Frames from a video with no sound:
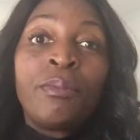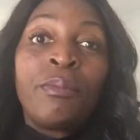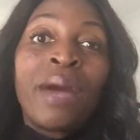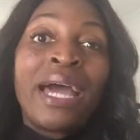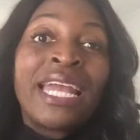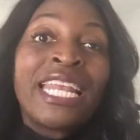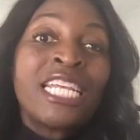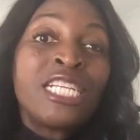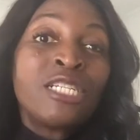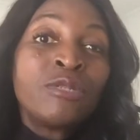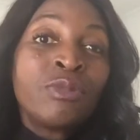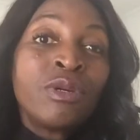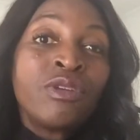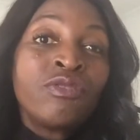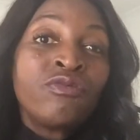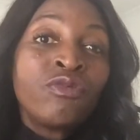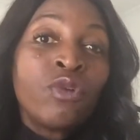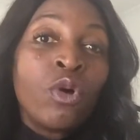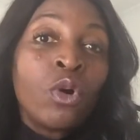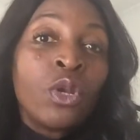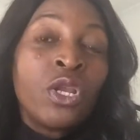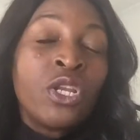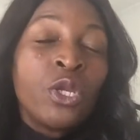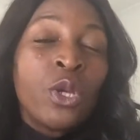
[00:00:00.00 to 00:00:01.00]
management
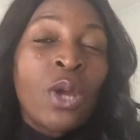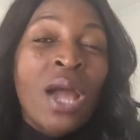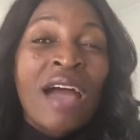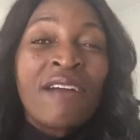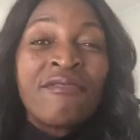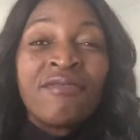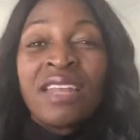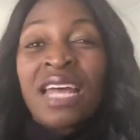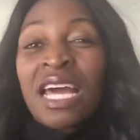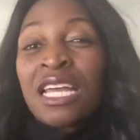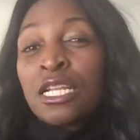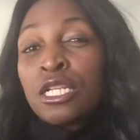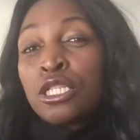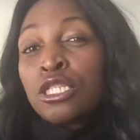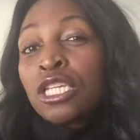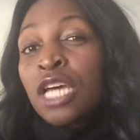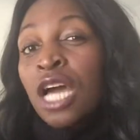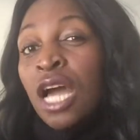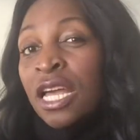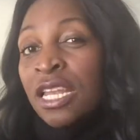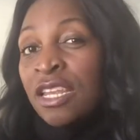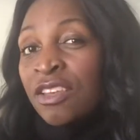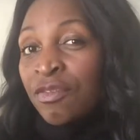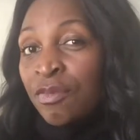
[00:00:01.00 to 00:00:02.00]
role and you haven't had a
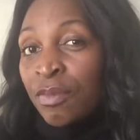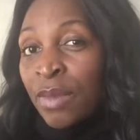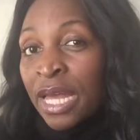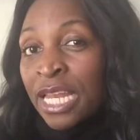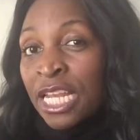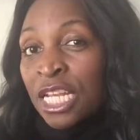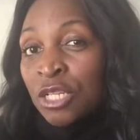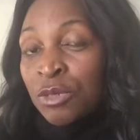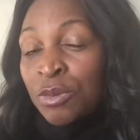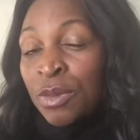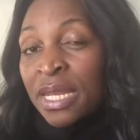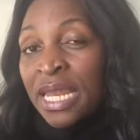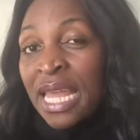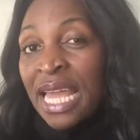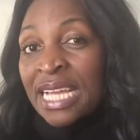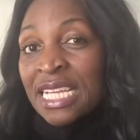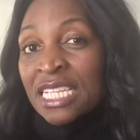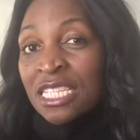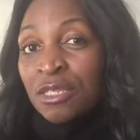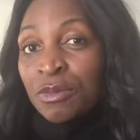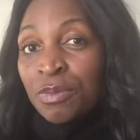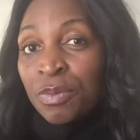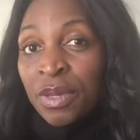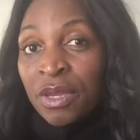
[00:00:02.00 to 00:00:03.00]
ton of management
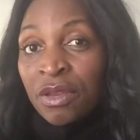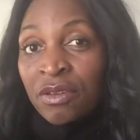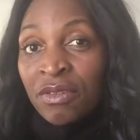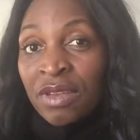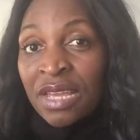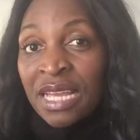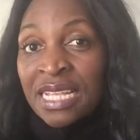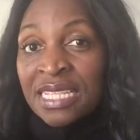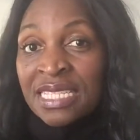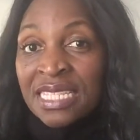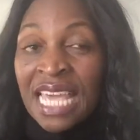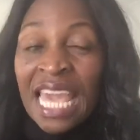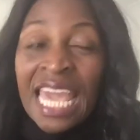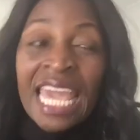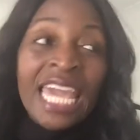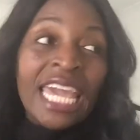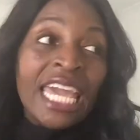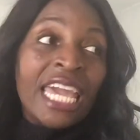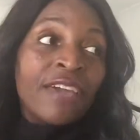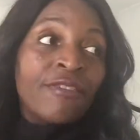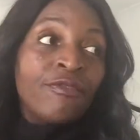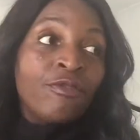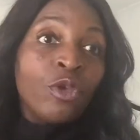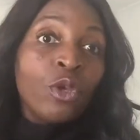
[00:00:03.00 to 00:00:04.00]
experience.
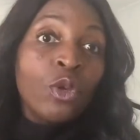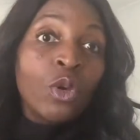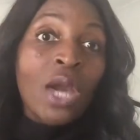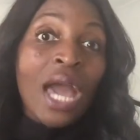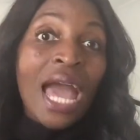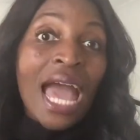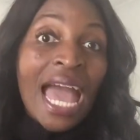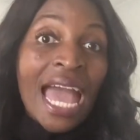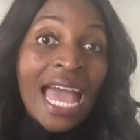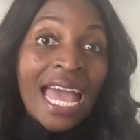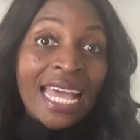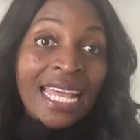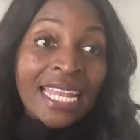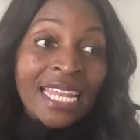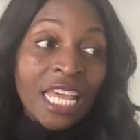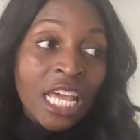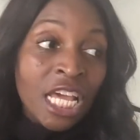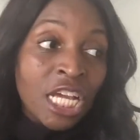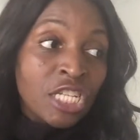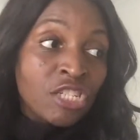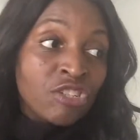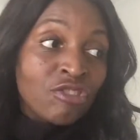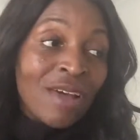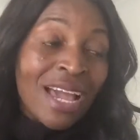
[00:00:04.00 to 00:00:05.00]
If you can,
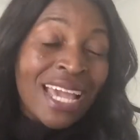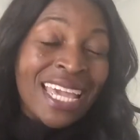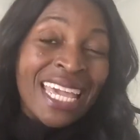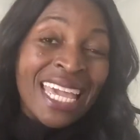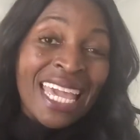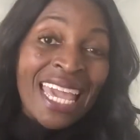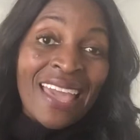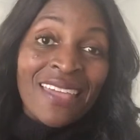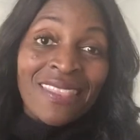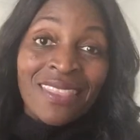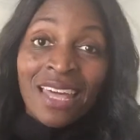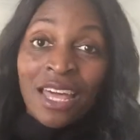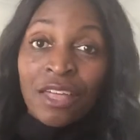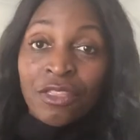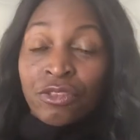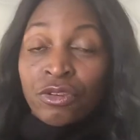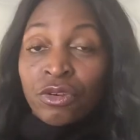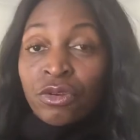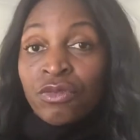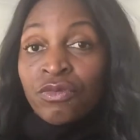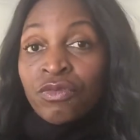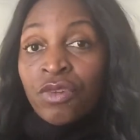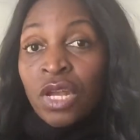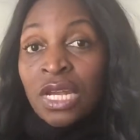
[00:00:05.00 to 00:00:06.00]
try and get that
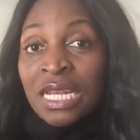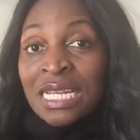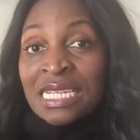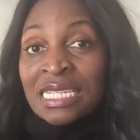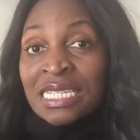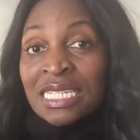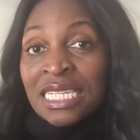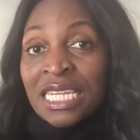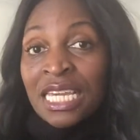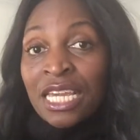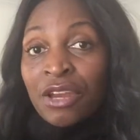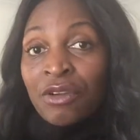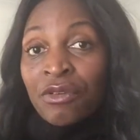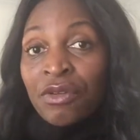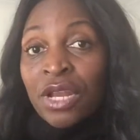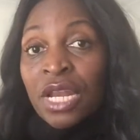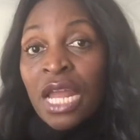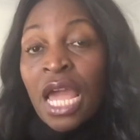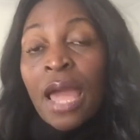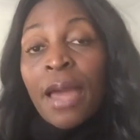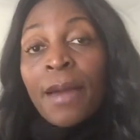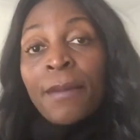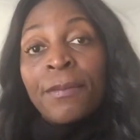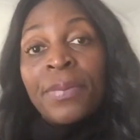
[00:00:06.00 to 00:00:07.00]
through volunteering,
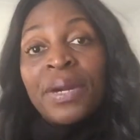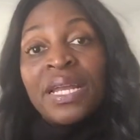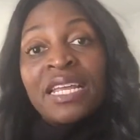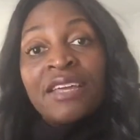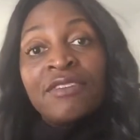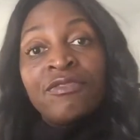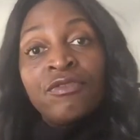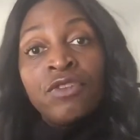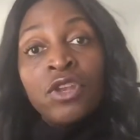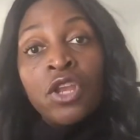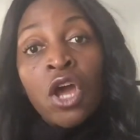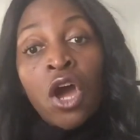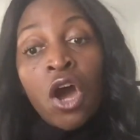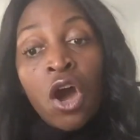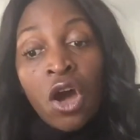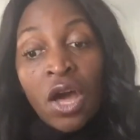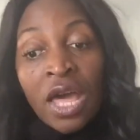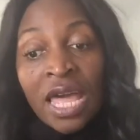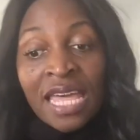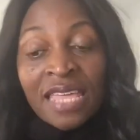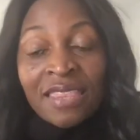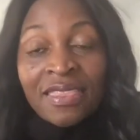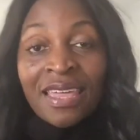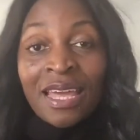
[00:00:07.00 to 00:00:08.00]
but if not,
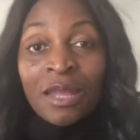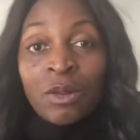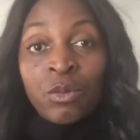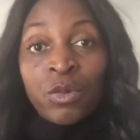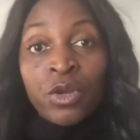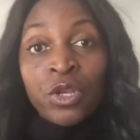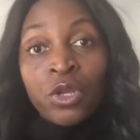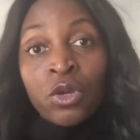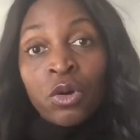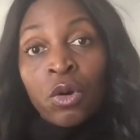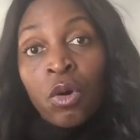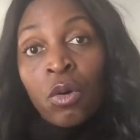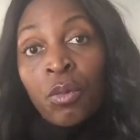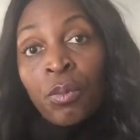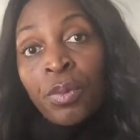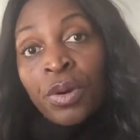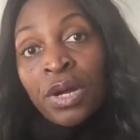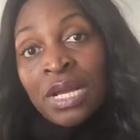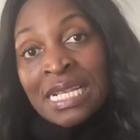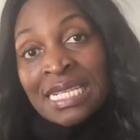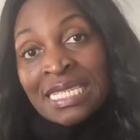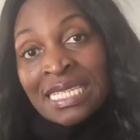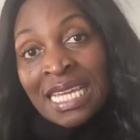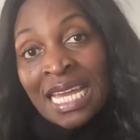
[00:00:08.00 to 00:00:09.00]
then when you're
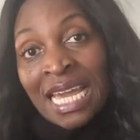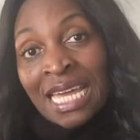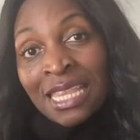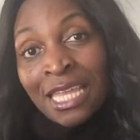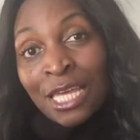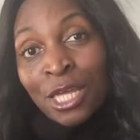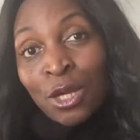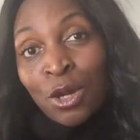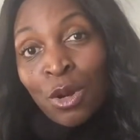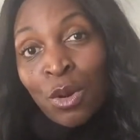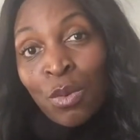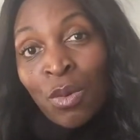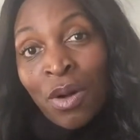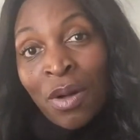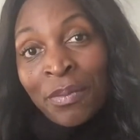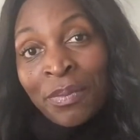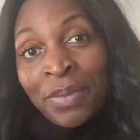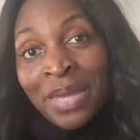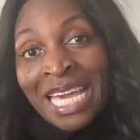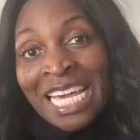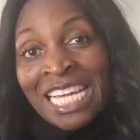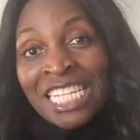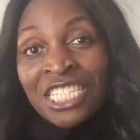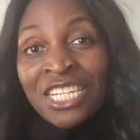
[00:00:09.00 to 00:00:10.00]
putting together your
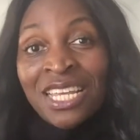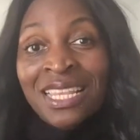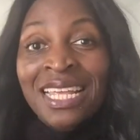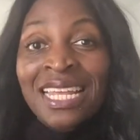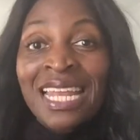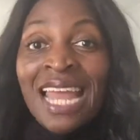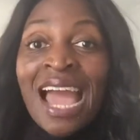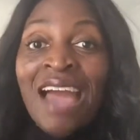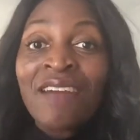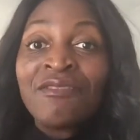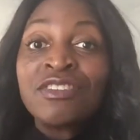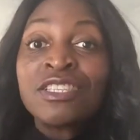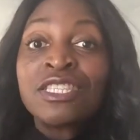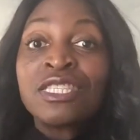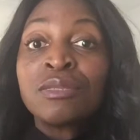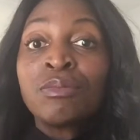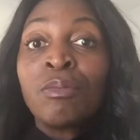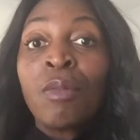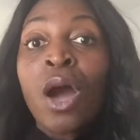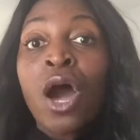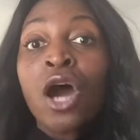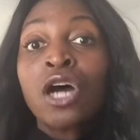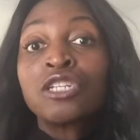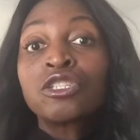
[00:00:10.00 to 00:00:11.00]
one-pager, then have a
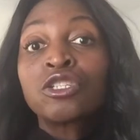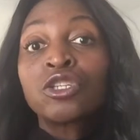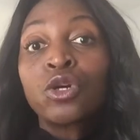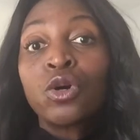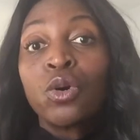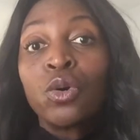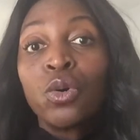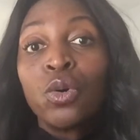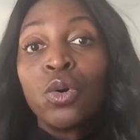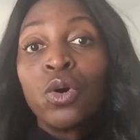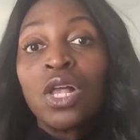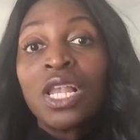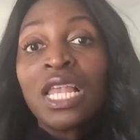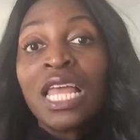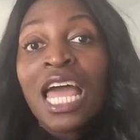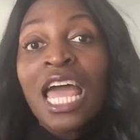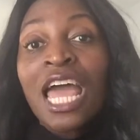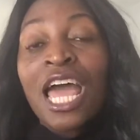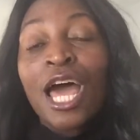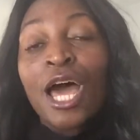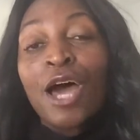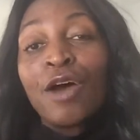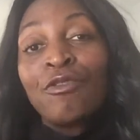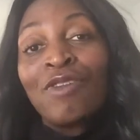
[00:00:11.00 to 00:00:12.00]
SMART goal
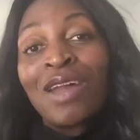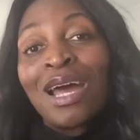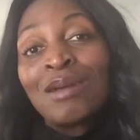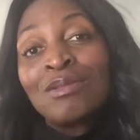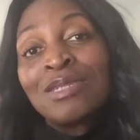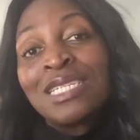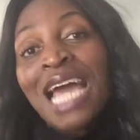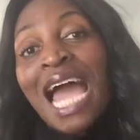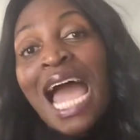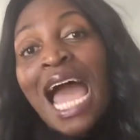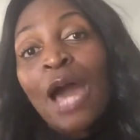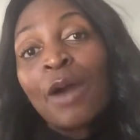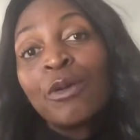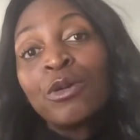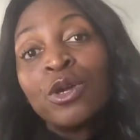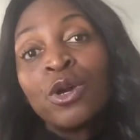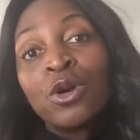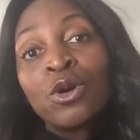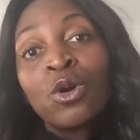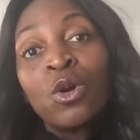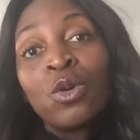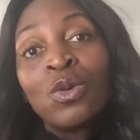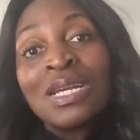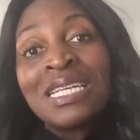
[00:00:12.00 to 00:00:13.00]
around how you're
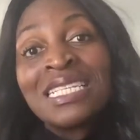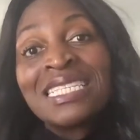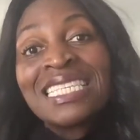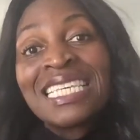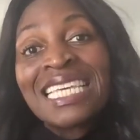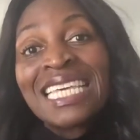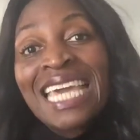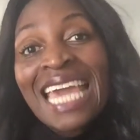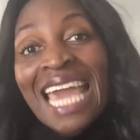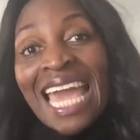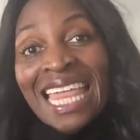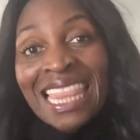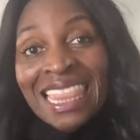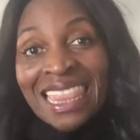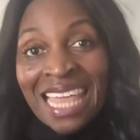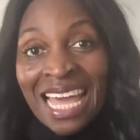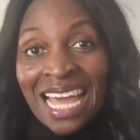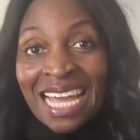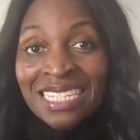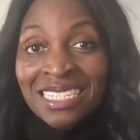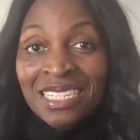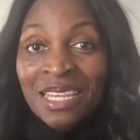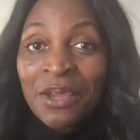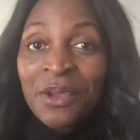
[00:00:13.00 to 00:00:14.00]
going to get
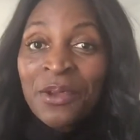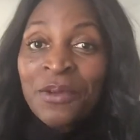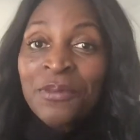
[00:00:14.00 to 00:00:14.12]
that